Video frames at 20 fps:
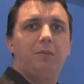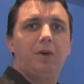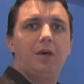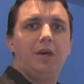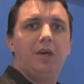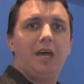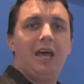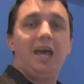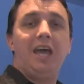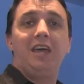
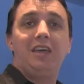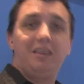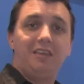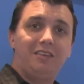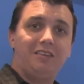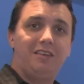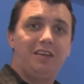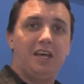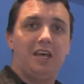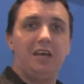Hi,
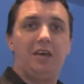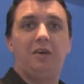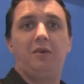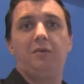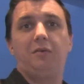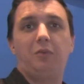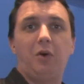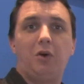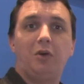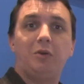
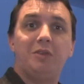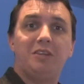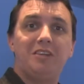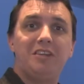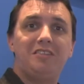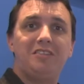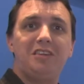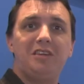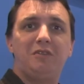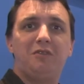welcome to
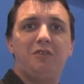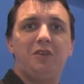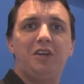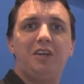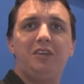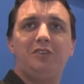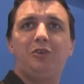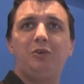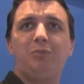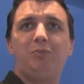Disney
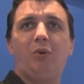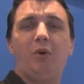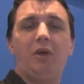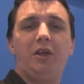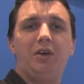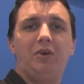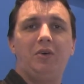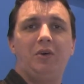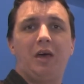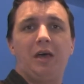Infinity
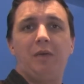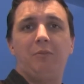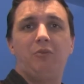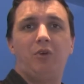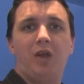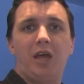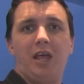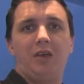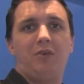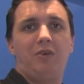2.0. I'm
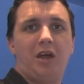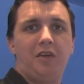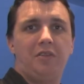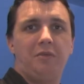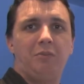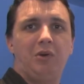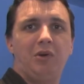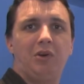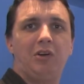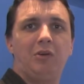Ryan
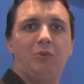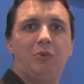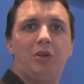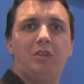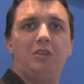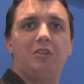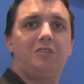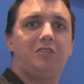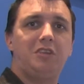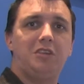Rothenberger. I'm one
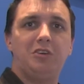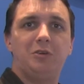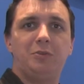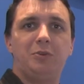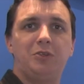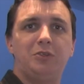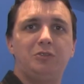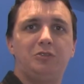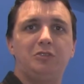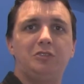of the senior
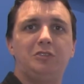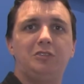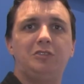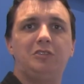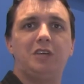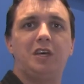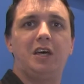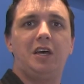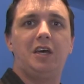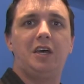
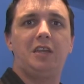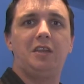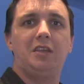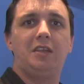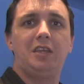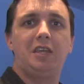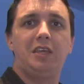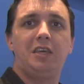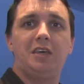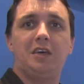producers
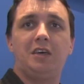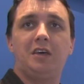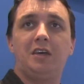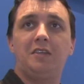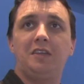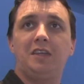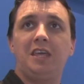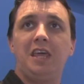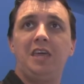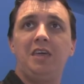on
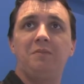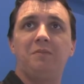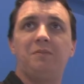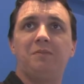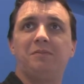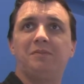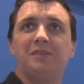the game.